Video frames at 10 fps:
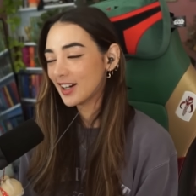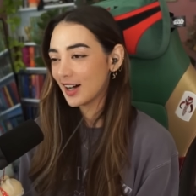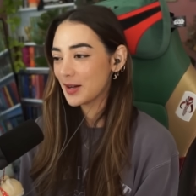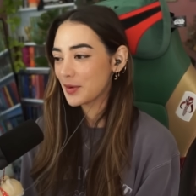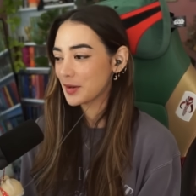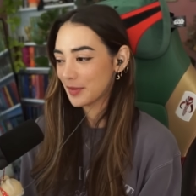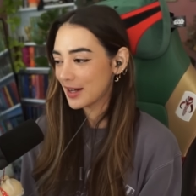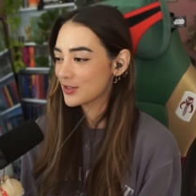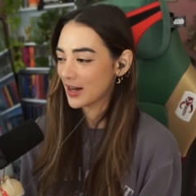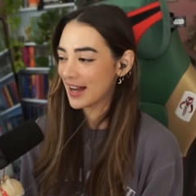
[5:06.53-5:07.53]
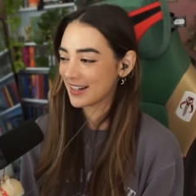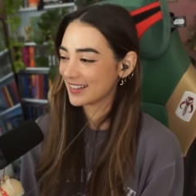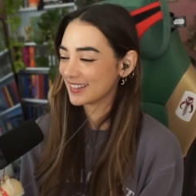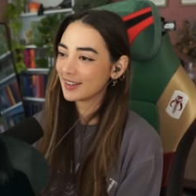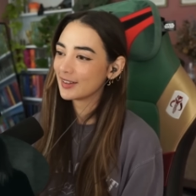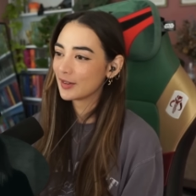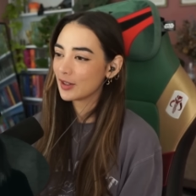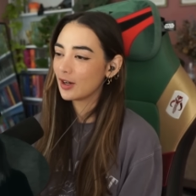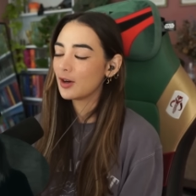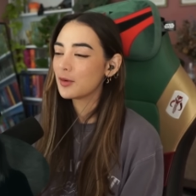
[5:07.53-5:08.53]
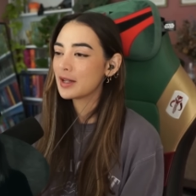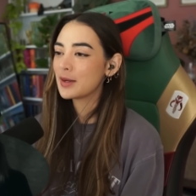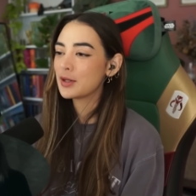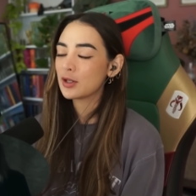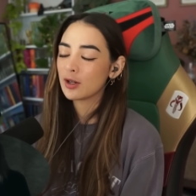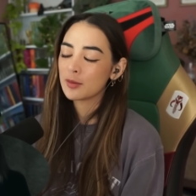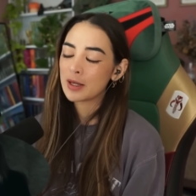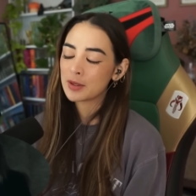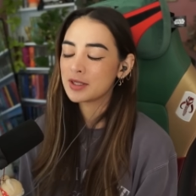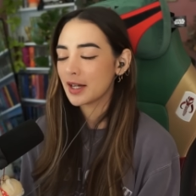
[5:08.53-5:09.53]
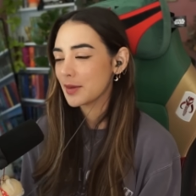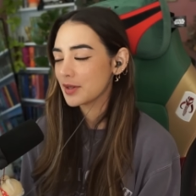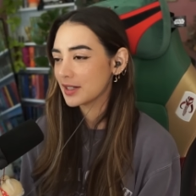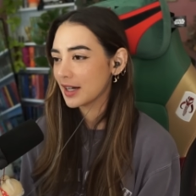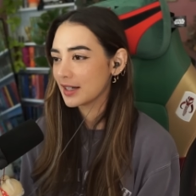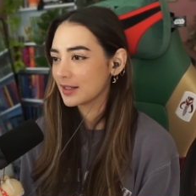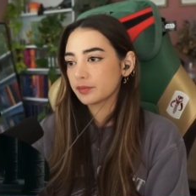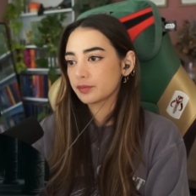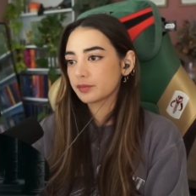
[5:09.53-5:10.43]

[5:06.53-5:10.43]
I want a pet dragon. Oh, here we go. Back with Daemon again.